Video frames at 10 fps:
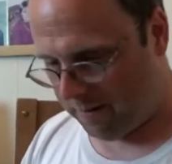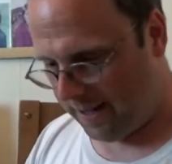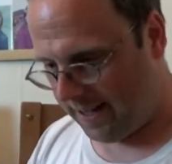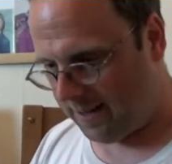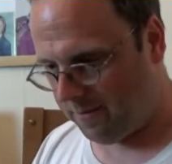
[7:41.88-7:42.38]

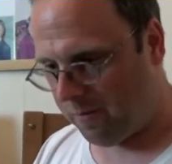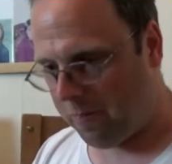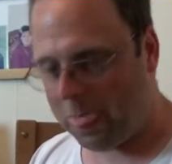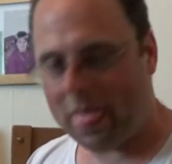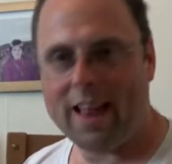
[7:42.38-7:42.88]
again.
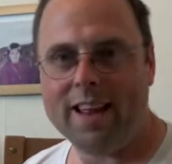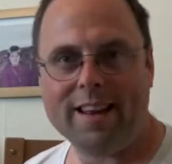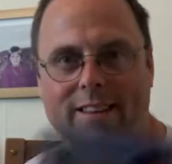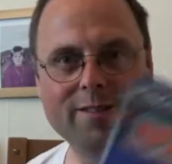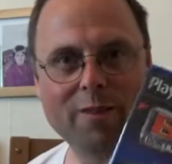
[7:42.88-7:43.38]

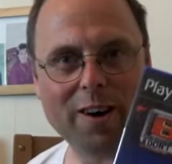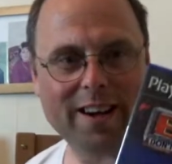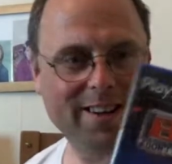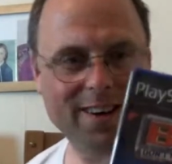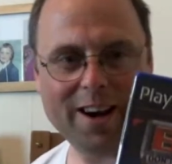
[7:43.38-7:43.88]
Just thought,
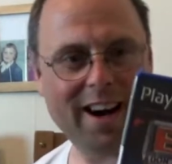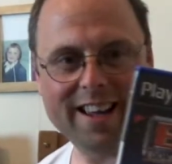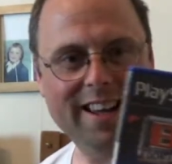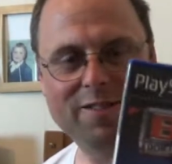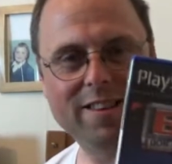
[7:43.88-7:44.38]
I don't
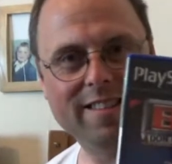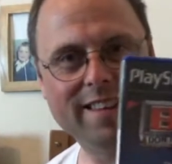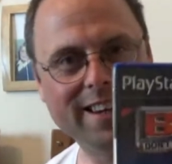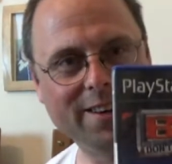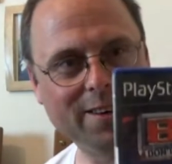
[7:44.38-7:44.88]
know if this is
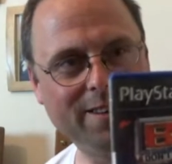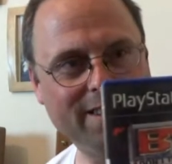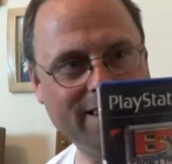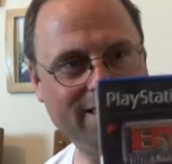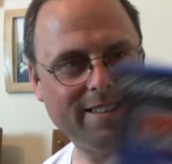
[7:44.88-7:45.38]
any good.
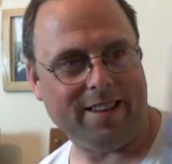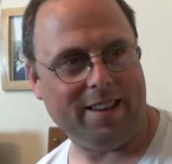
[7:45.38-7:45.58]
This is